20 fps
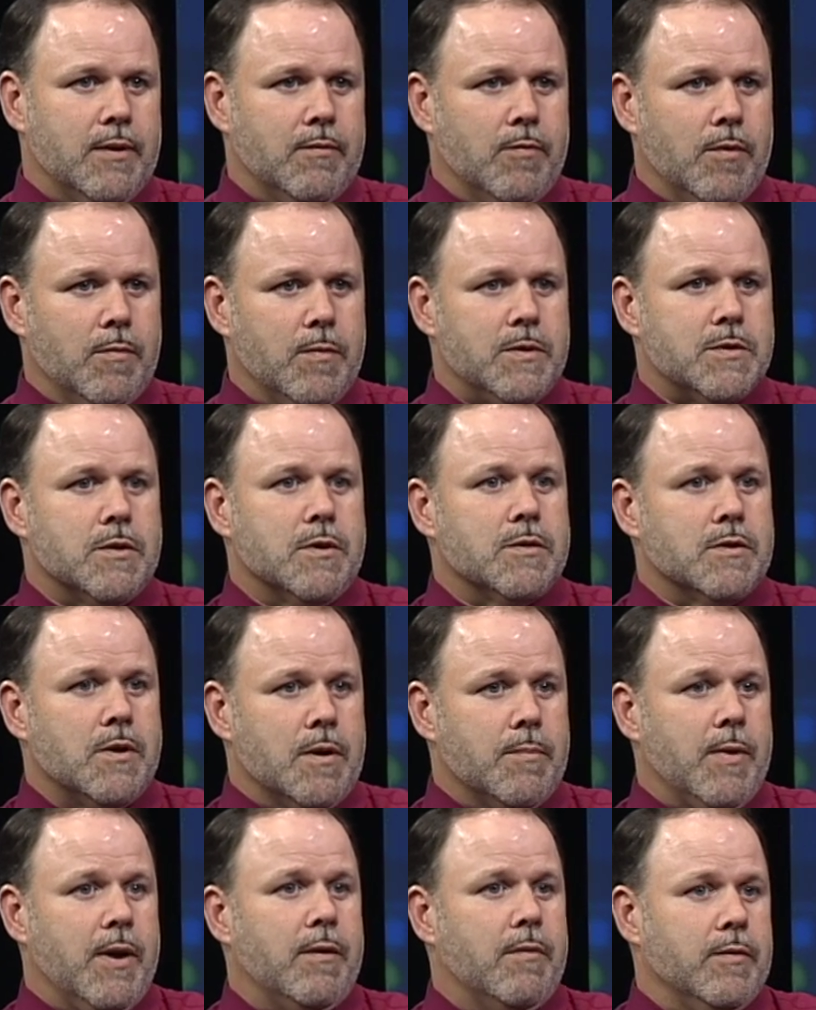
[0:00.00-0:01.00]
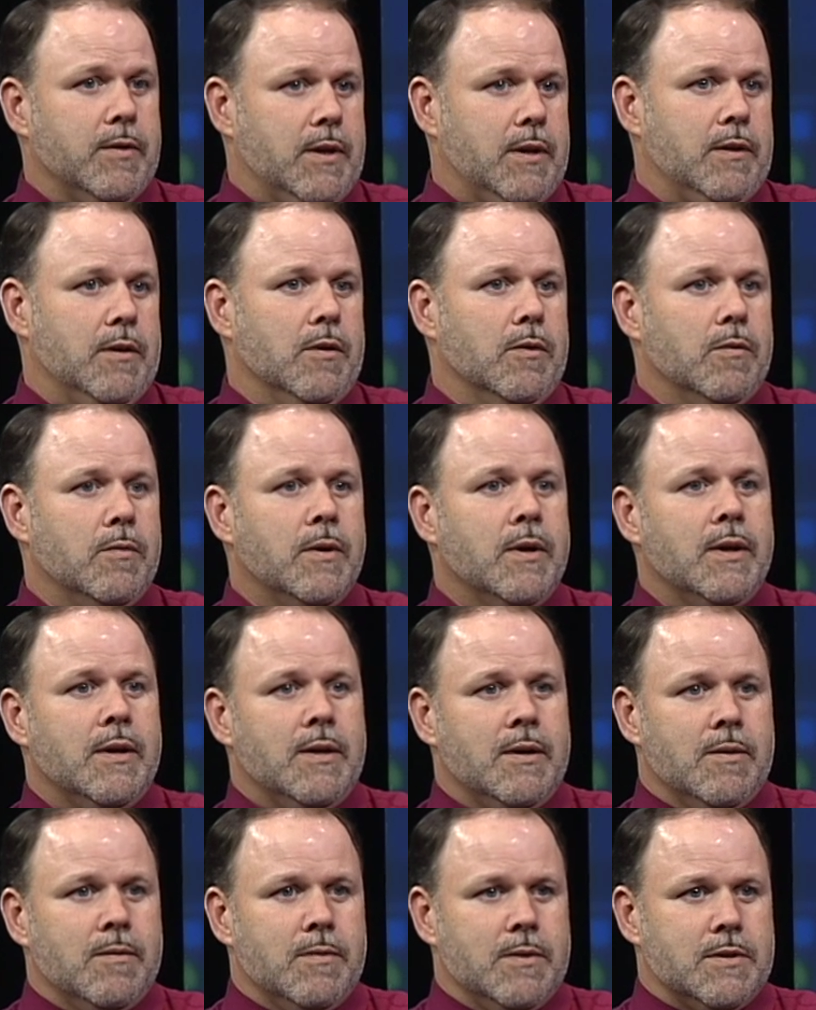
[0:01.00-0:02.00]
And when we start talking about El Nino,
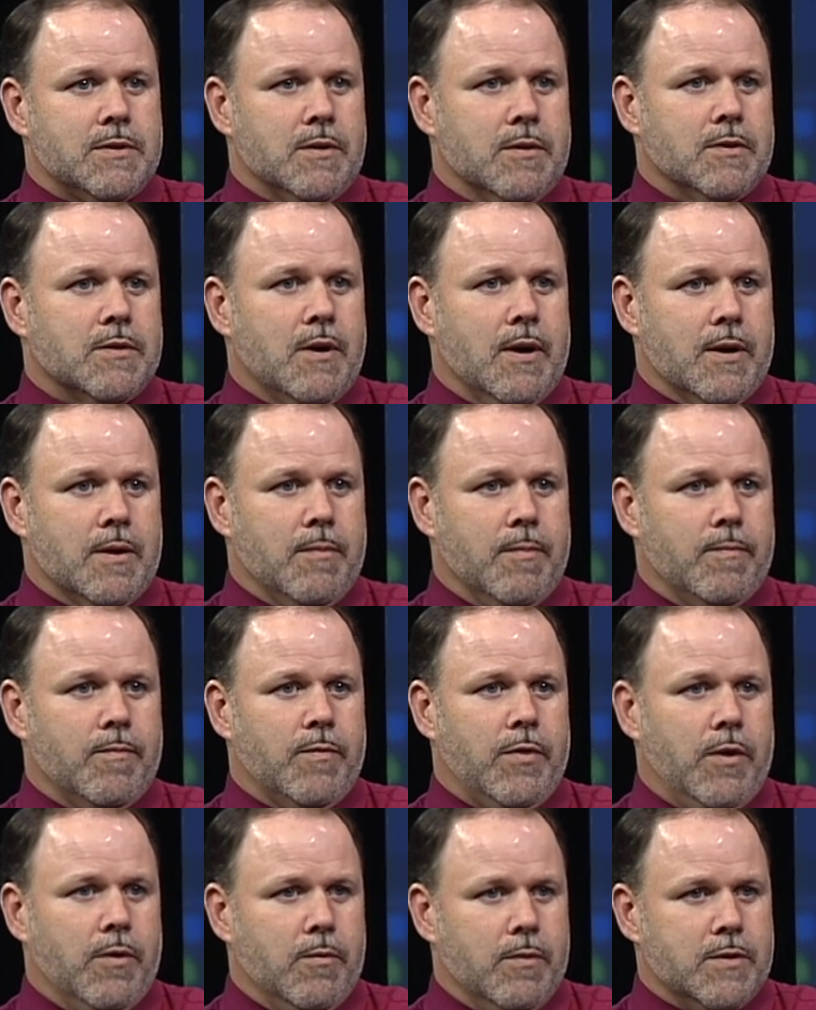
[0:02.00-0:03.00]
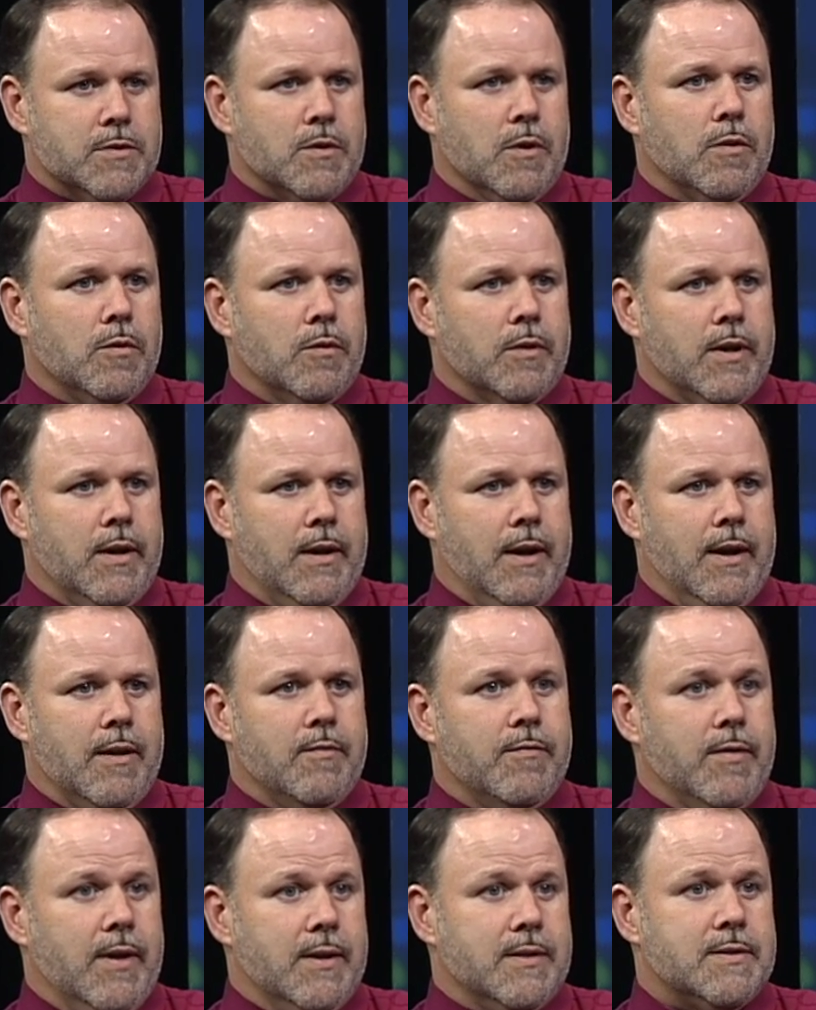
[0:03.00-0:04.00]
we start talking, you know, we start looking at
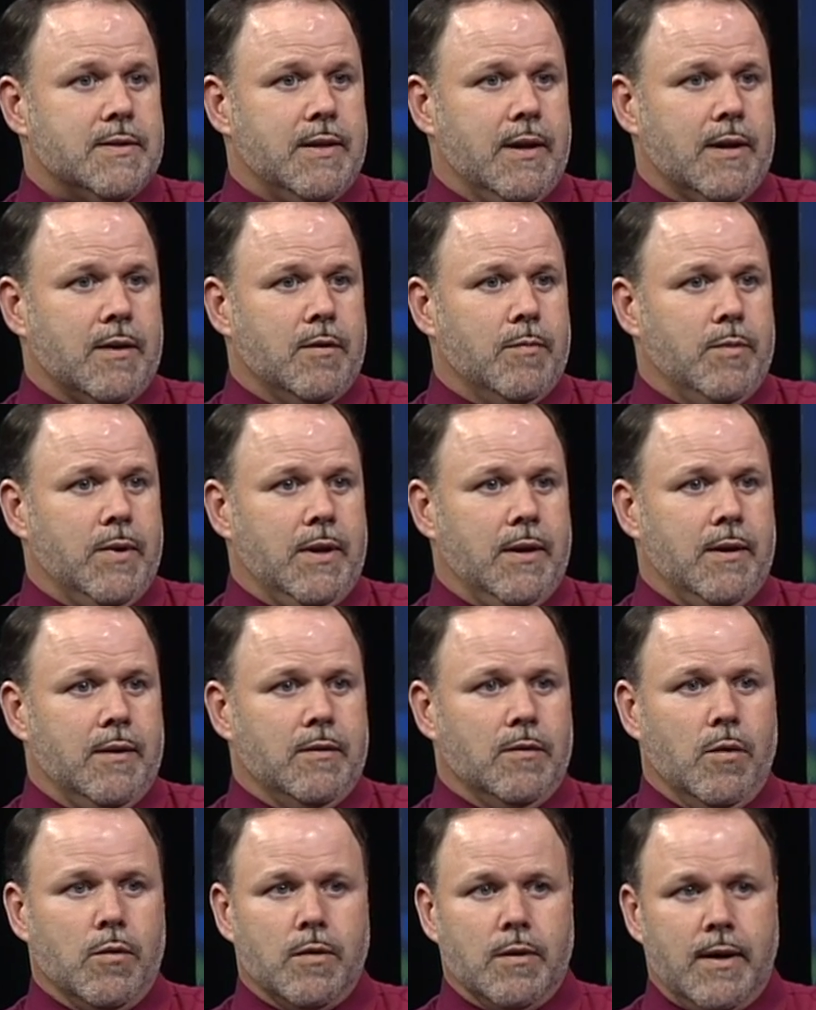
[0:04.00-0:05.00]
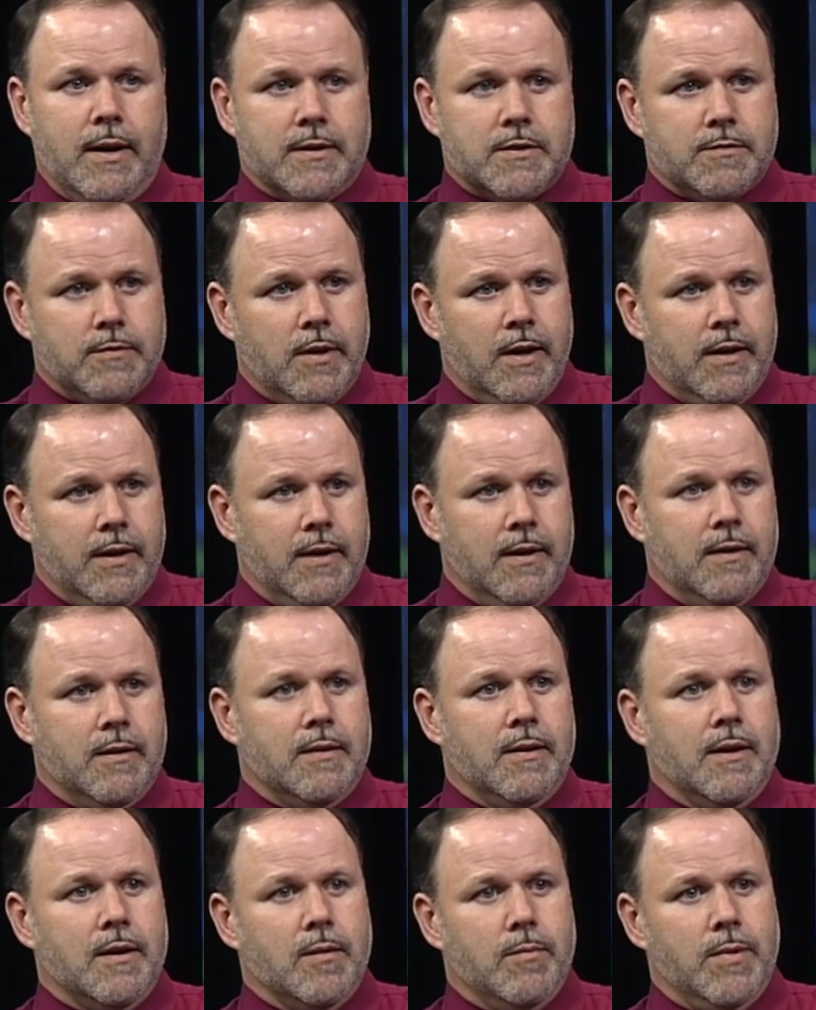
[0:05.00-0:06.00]
events that could be localized
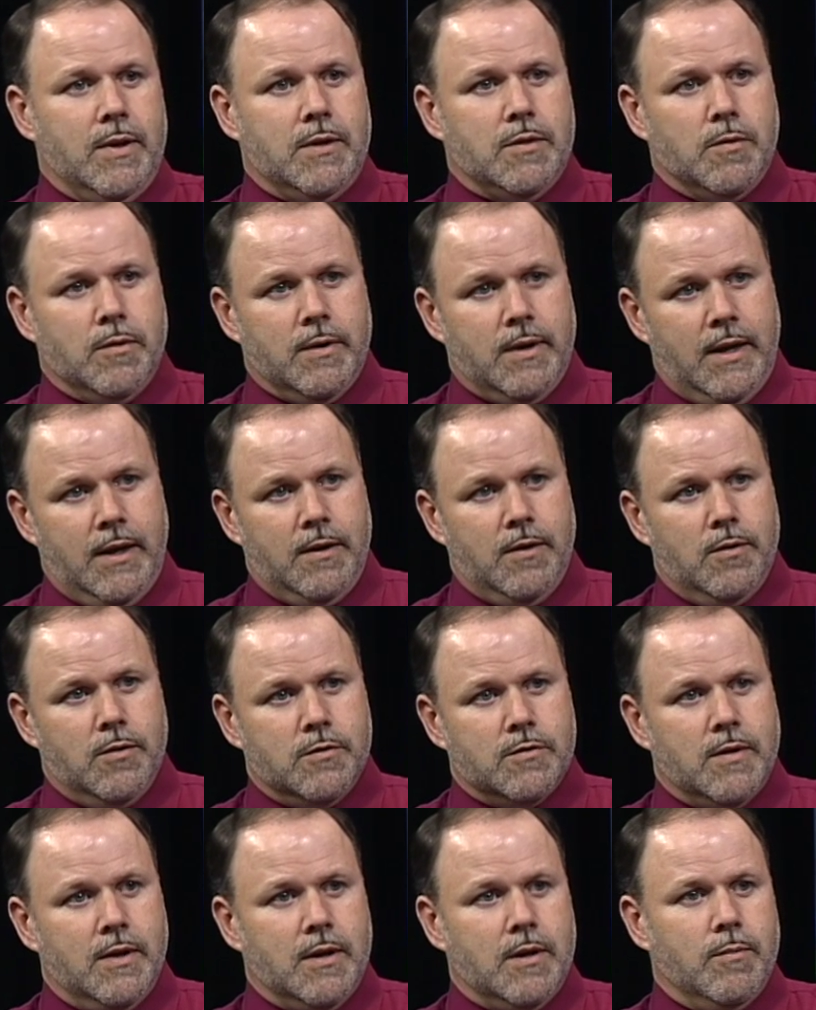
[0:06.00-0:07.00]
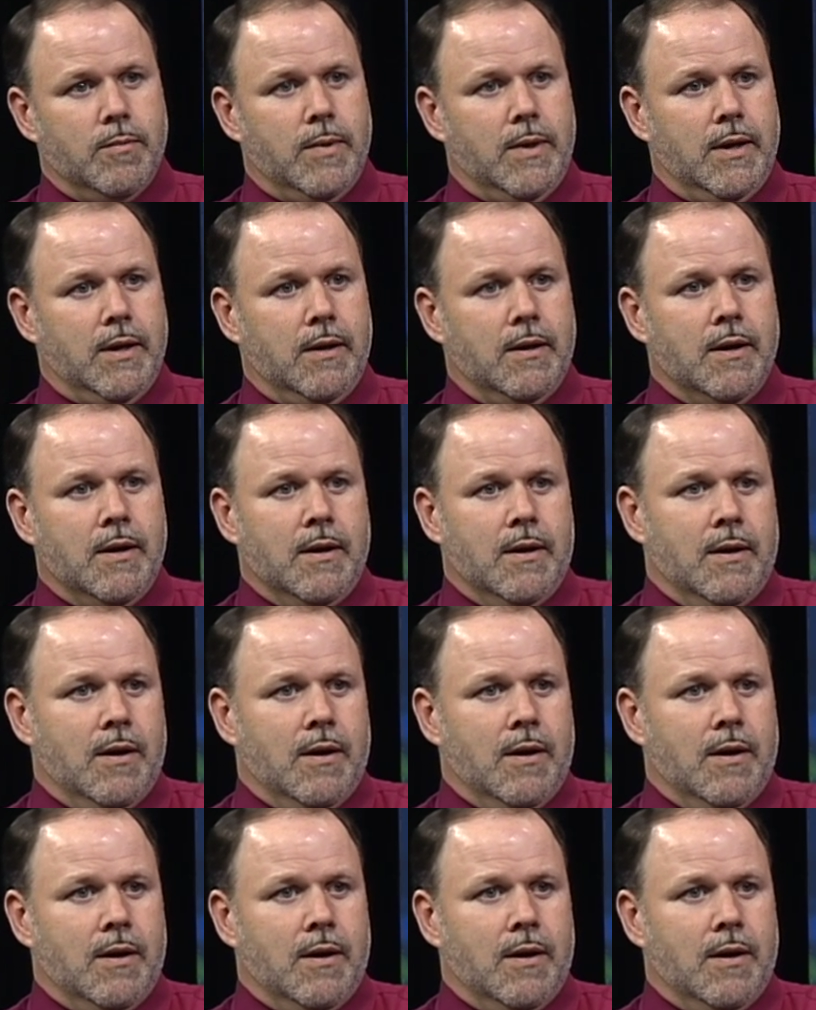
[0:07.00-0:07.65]
flooding, they could be tornadoes, they could be